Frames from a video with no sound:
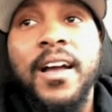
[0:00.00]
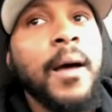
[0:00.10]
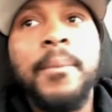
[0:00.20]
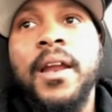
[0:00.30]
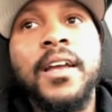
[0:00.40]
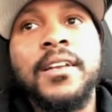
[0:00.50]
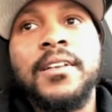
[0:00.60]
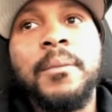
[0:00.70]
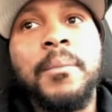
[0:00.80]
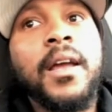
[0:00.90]
I'm
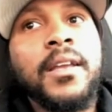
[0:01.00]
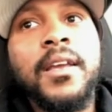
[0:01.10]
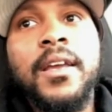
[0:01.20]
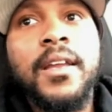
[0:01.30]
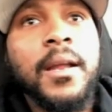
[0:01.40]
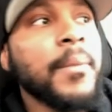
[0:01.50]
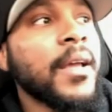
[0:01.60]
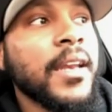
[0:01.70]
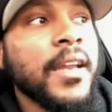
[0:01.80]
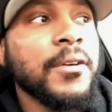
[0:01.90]
like, "I'm like, yeah." I'm
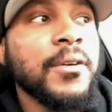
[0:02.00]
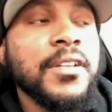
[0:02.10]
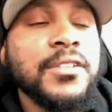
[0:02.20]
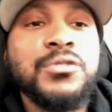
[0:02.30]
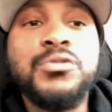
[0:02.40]
like, "It ain't no other."